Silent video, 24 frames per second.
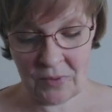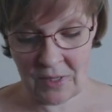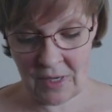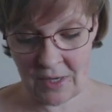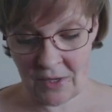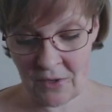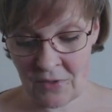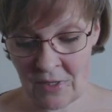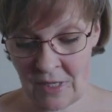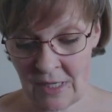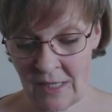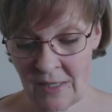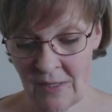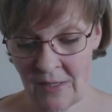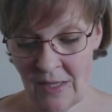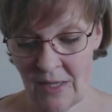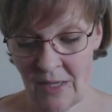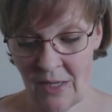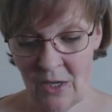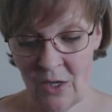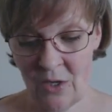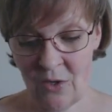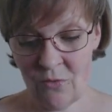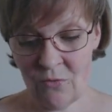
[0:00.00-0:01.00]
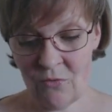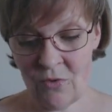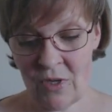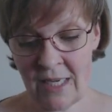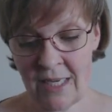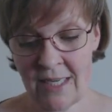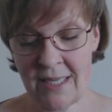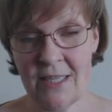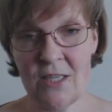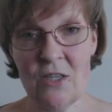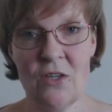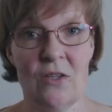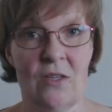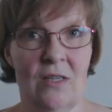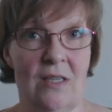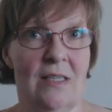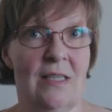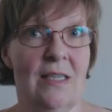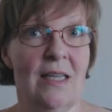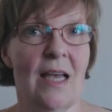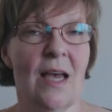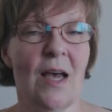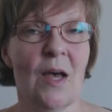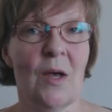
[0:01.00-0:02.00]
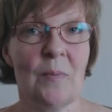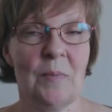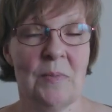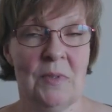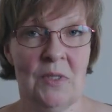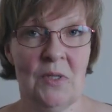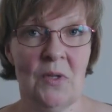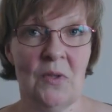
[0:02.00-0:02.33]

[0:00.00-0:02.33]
and I only really looked it up